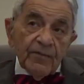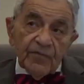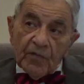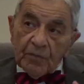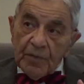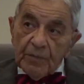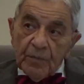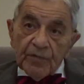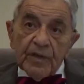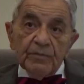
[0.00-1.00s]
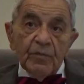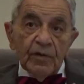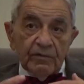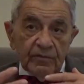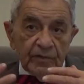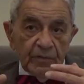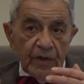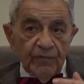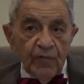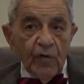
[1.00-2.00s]
for people that
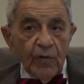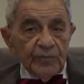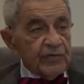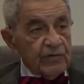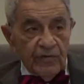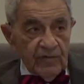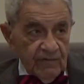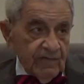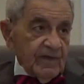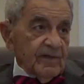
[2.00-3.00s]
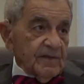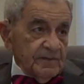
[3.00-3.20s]
make forms and all of that.